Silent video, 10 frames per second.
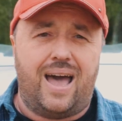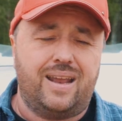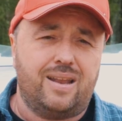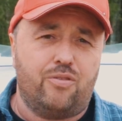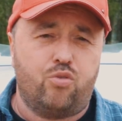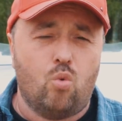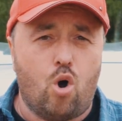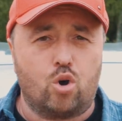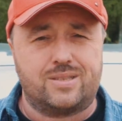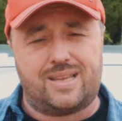iNav
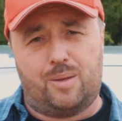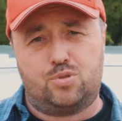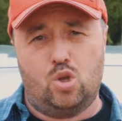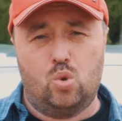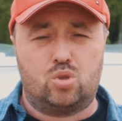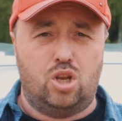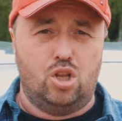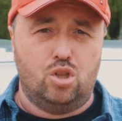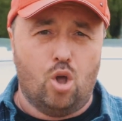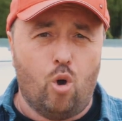works
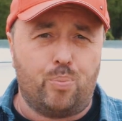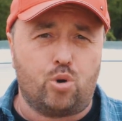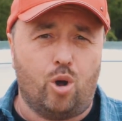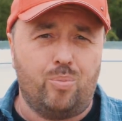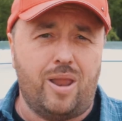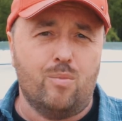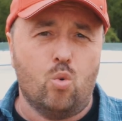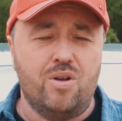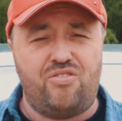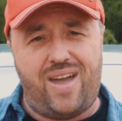absolutely no problem
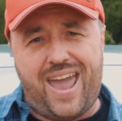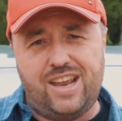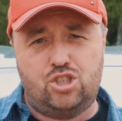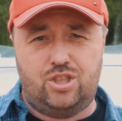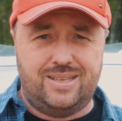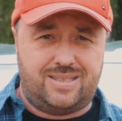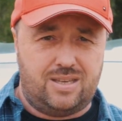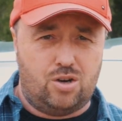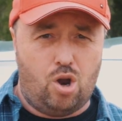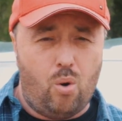with
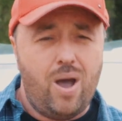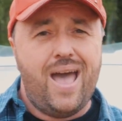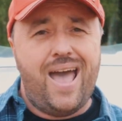HDzero